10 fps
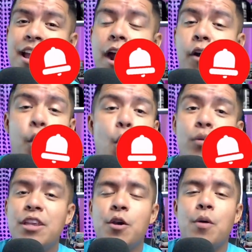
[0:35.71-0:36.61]
Our
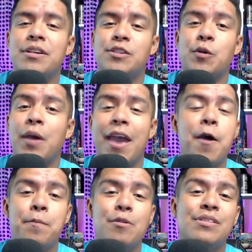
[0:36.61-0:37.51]
only goal is to
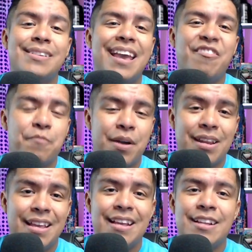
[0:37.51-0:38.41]
help you save
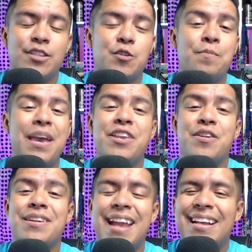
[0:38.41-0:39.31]
money to make
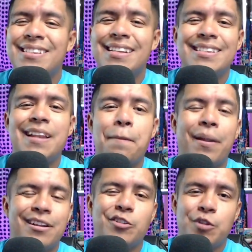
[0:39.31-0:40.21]
your next Disneyland
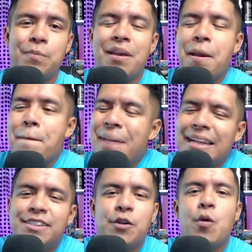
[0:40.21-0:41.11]
Paris trip
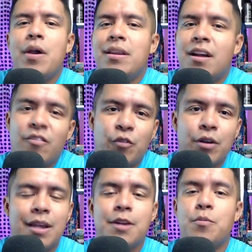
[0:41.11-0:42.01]
magical and
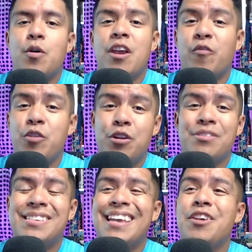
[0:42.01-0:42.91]
unforgettable, and for you to
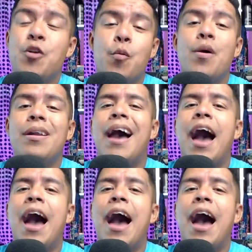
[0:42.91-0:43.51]
say, you know what,